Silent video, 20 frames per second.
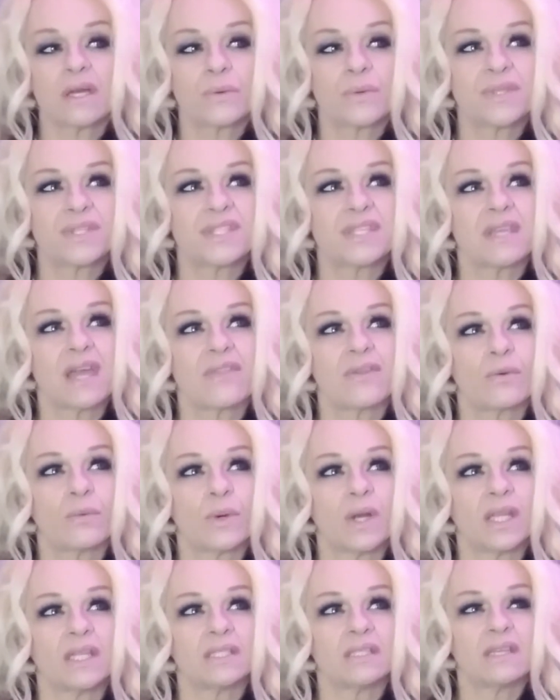what's the other
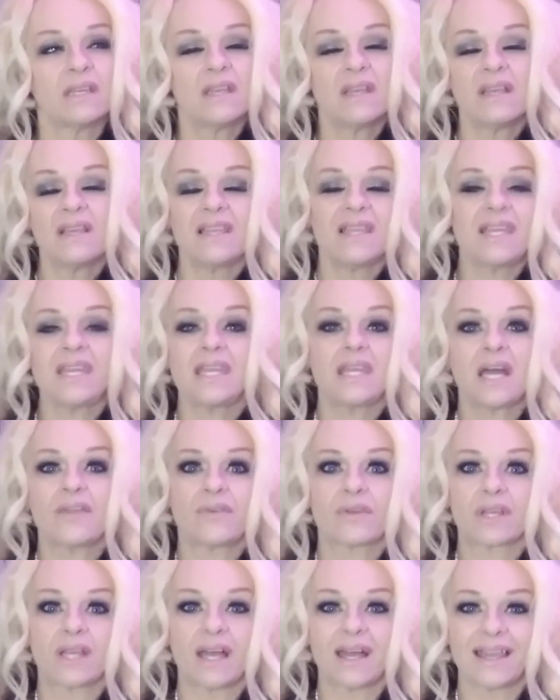one? Any
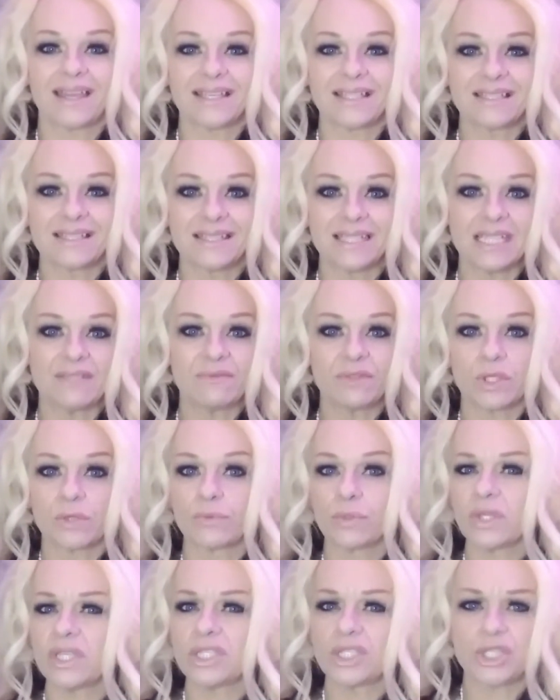other kind, even the
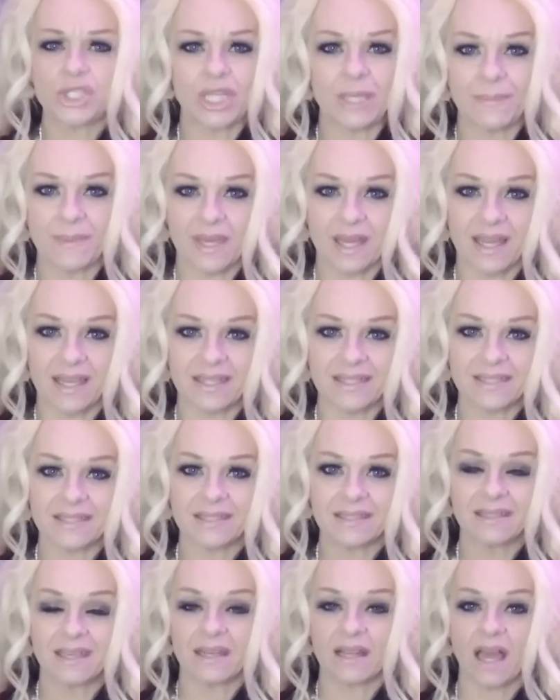really cheap kind
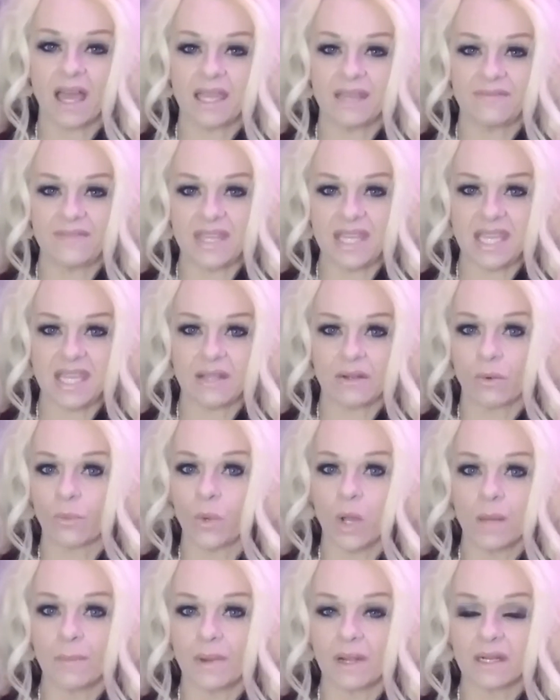at Hy-Vee or
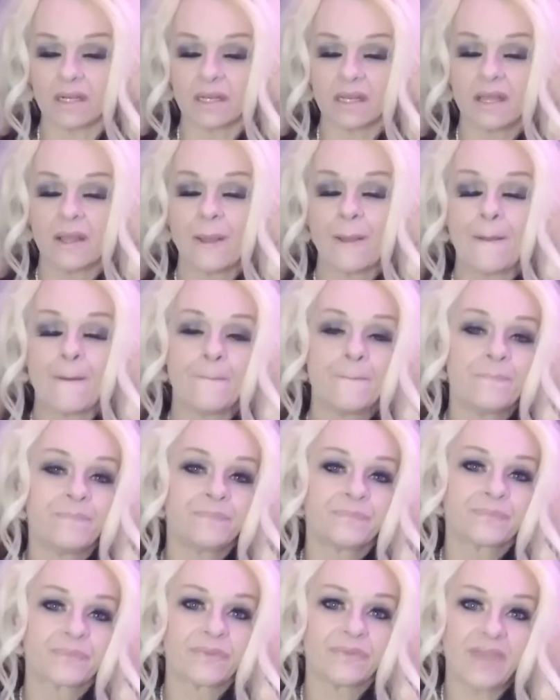Walmart,
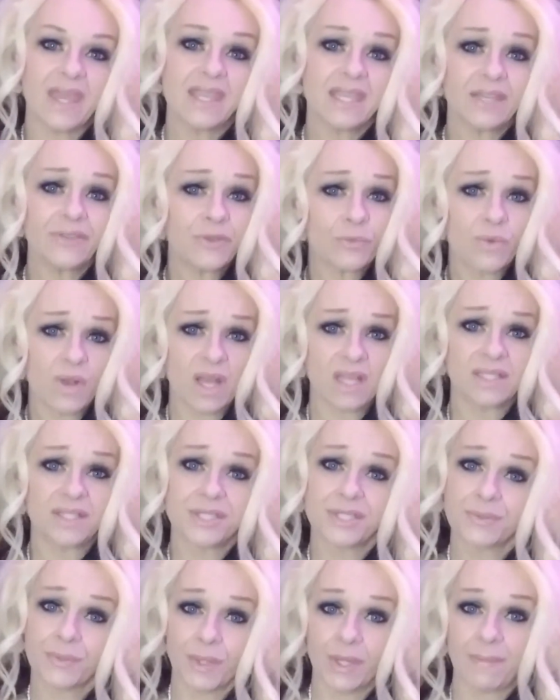they get the
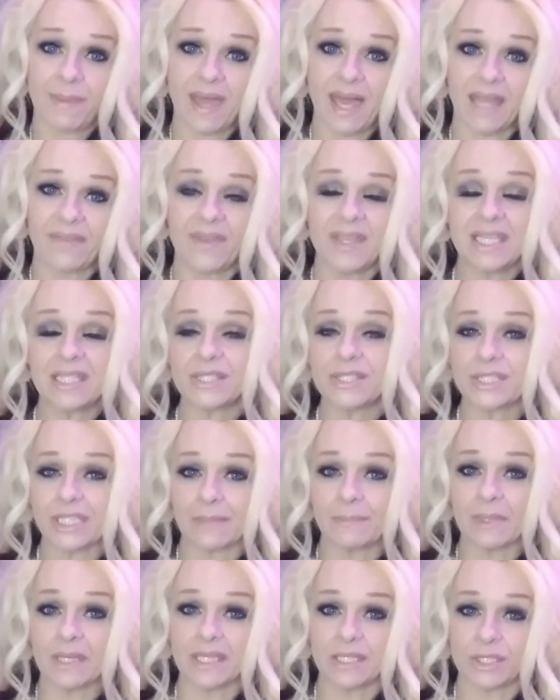runs really bad. They get
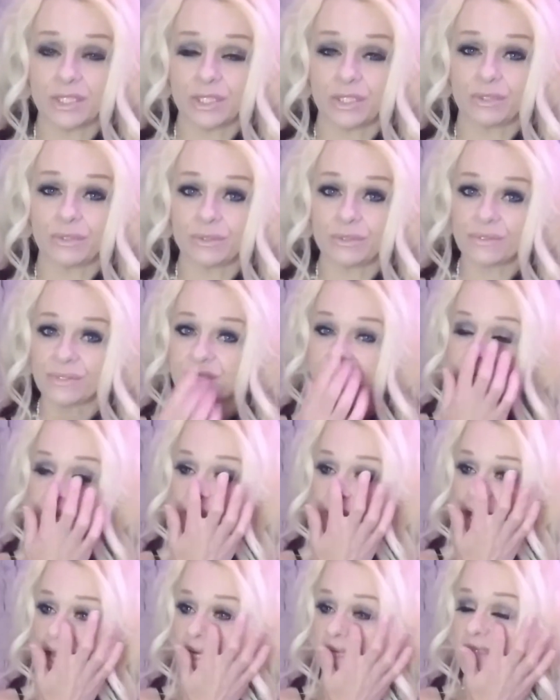stomach issues.
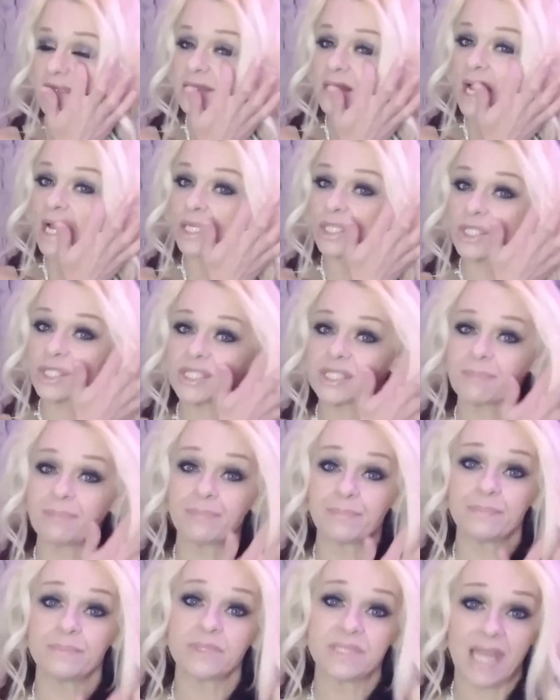And it's not just
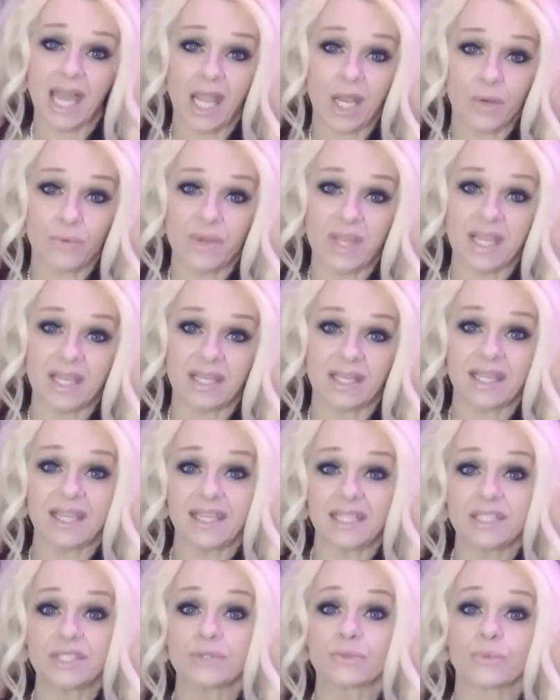diarrhea,
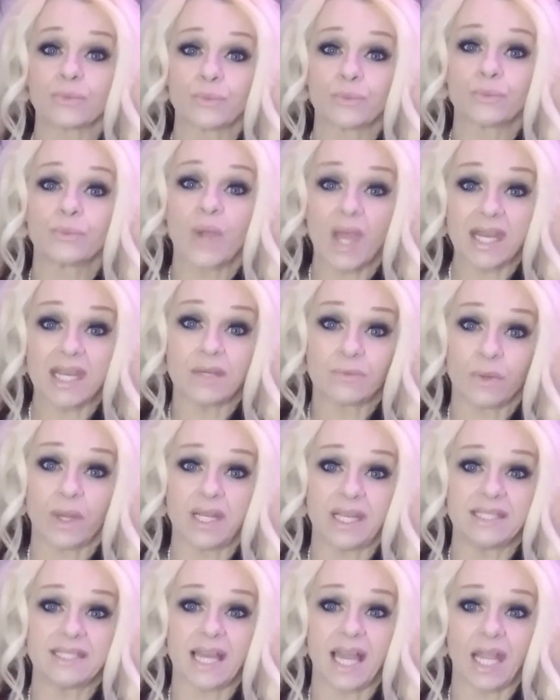it's runny
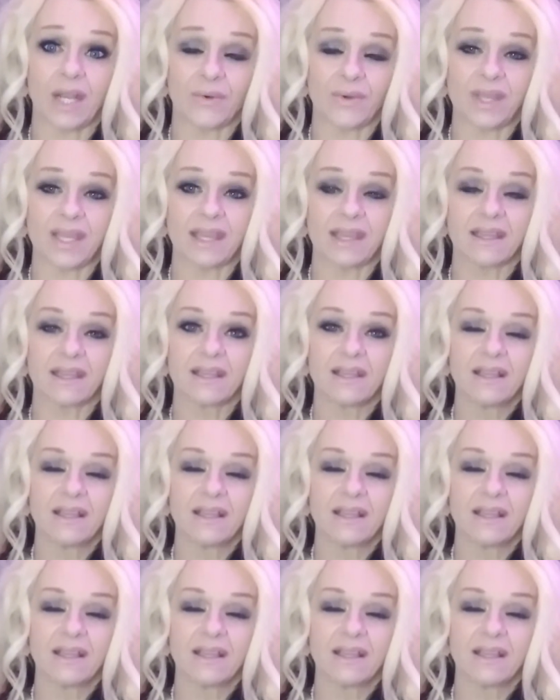diarrhea.